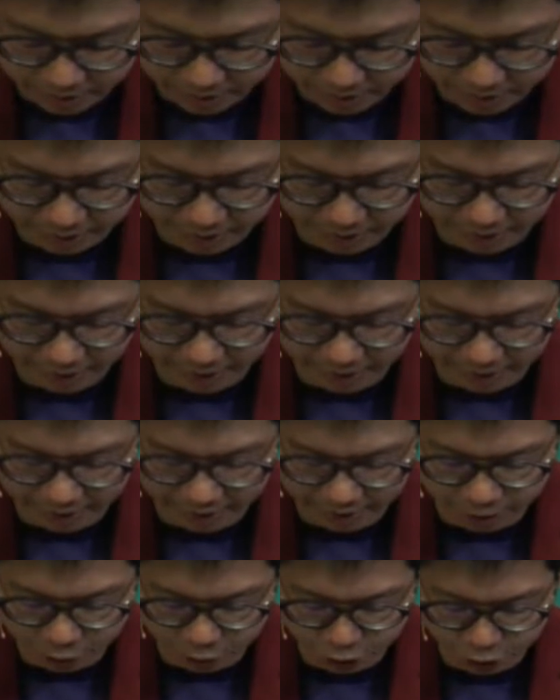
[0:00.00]
the
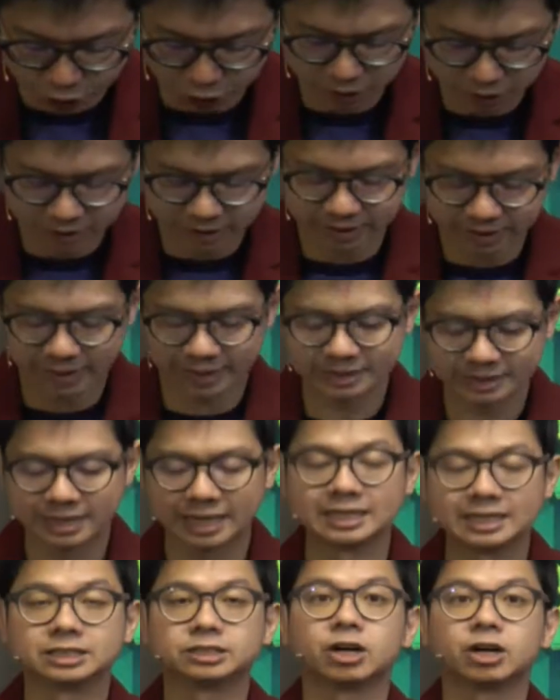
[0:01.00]
energy that is
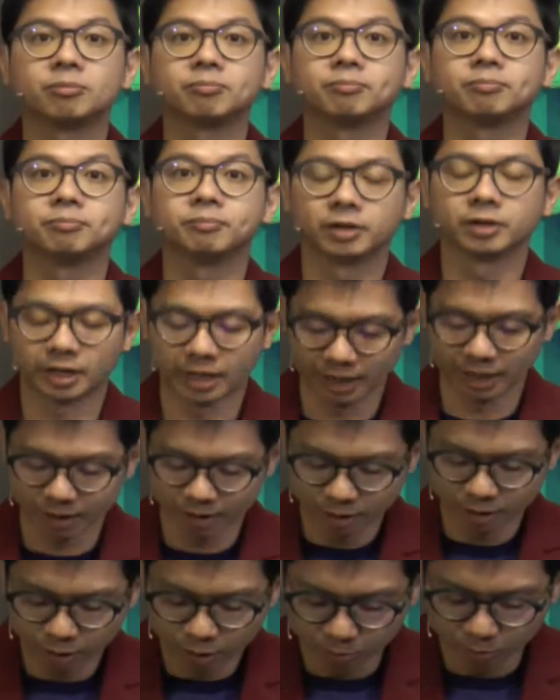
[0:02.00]
absorbed, okay,
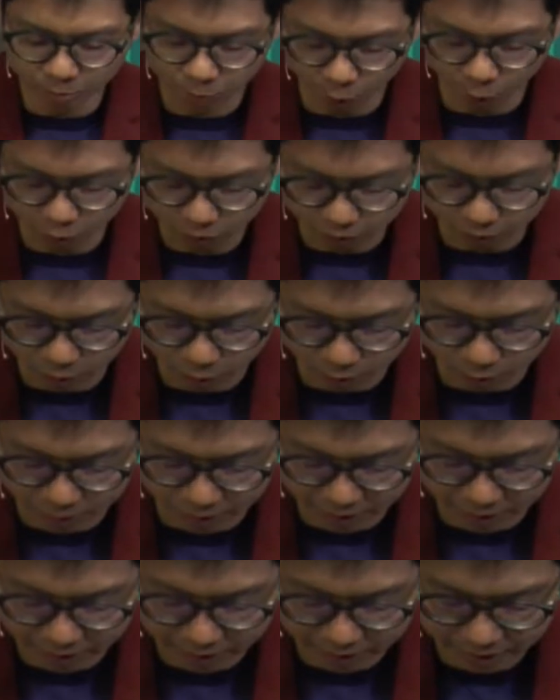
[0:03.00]
both will
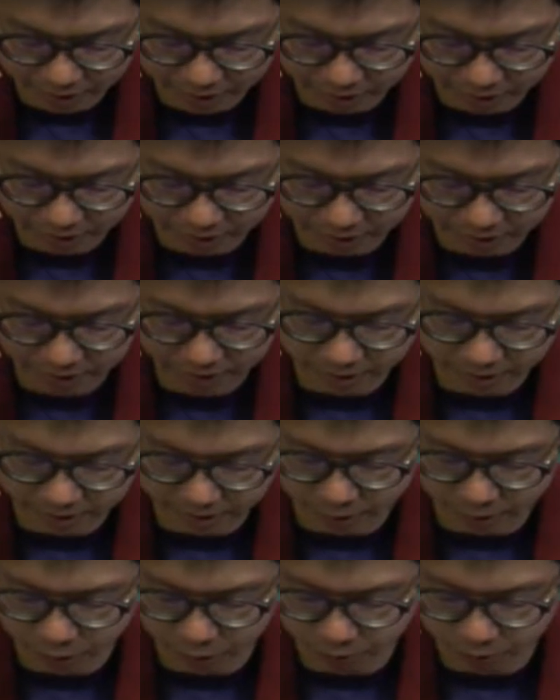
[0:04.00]
be
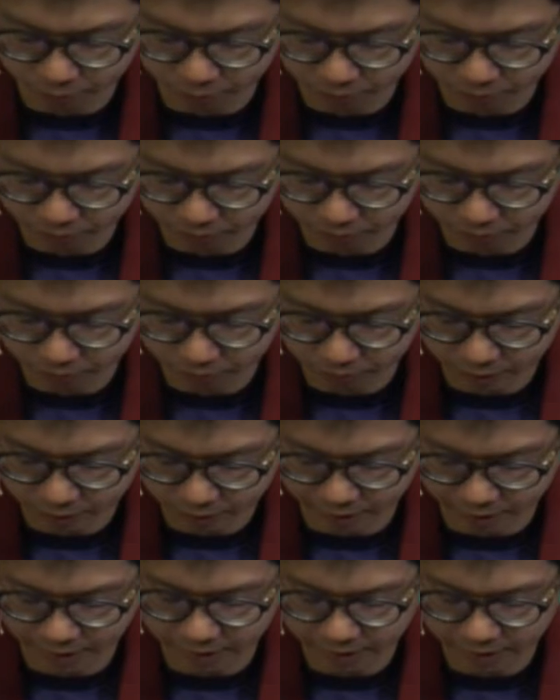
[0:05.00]
Q.
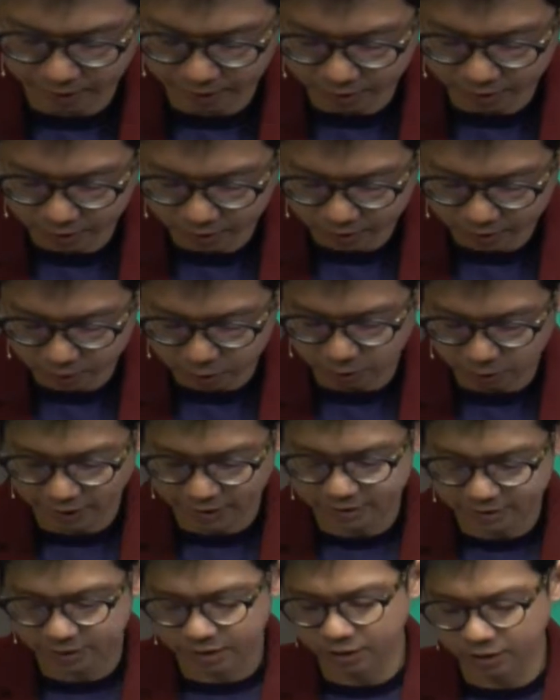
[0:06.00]
Okay, so
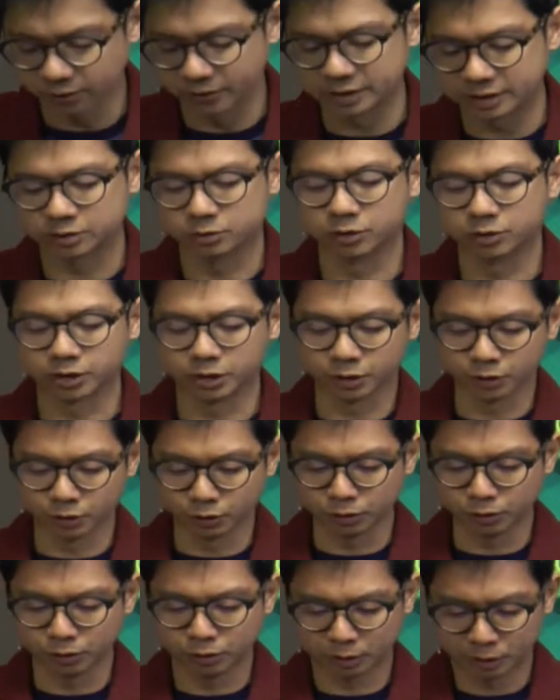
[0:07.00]
guys, Q is to
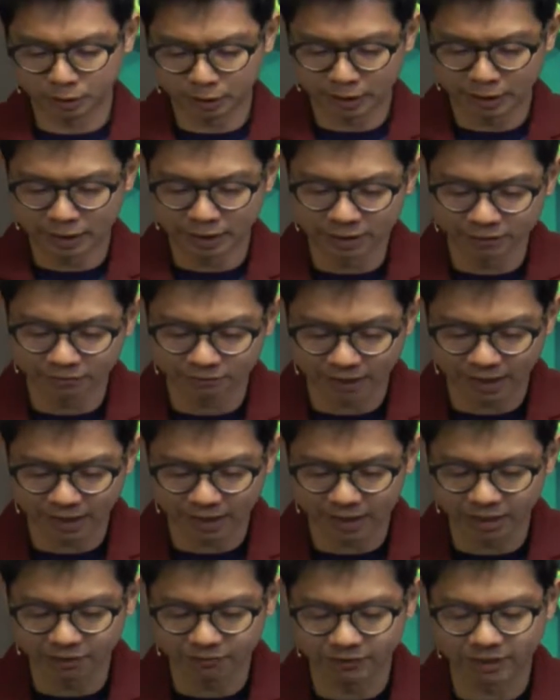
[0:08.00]
Q. Okay, if
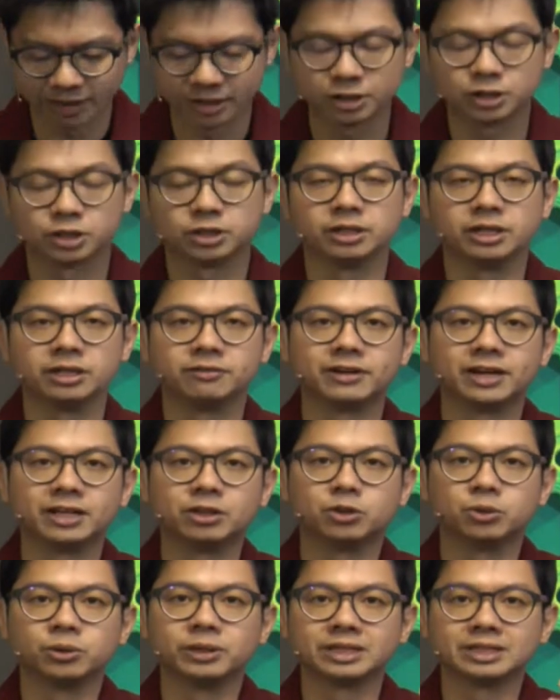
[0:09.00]
I
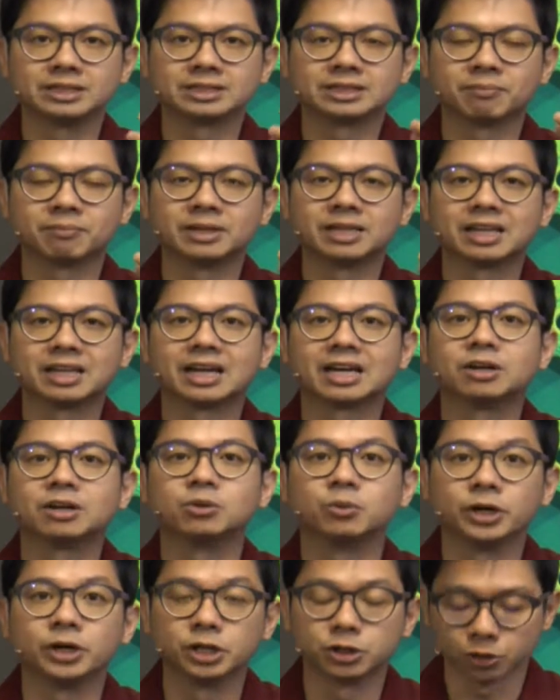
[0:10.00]
do it something like
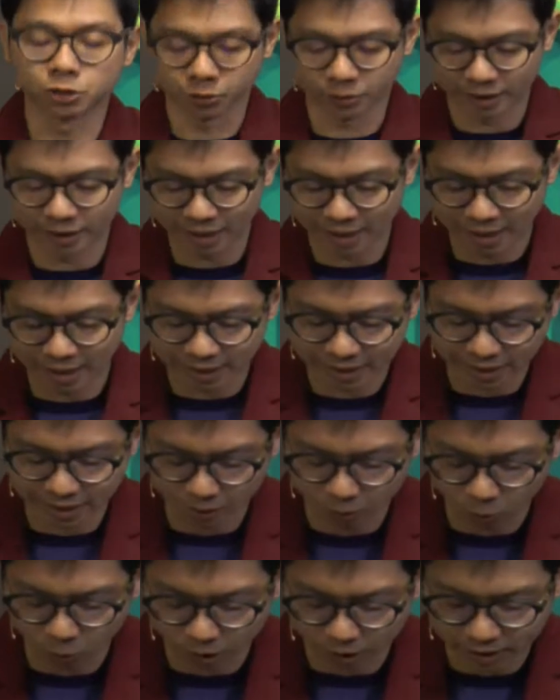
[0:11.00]
a ratio, right, I
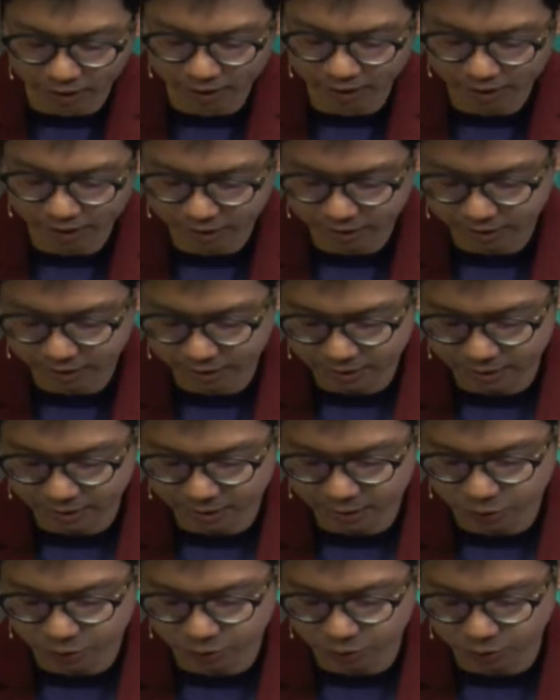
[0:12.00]
get 1
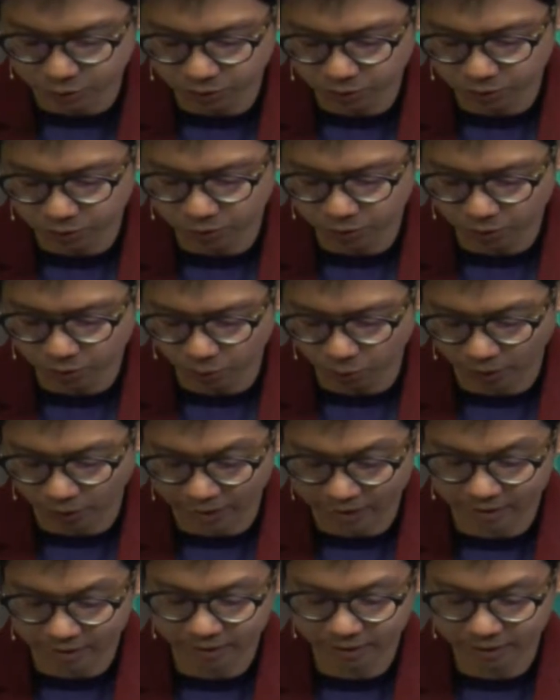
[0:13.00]
is to
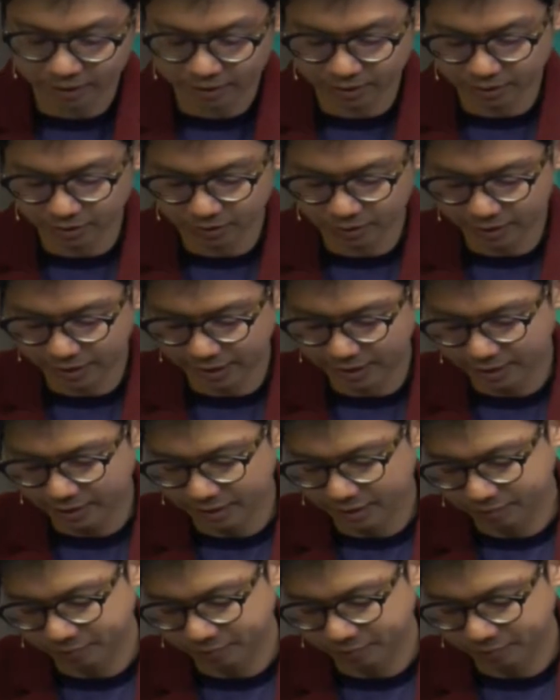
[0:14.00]
1. Okay.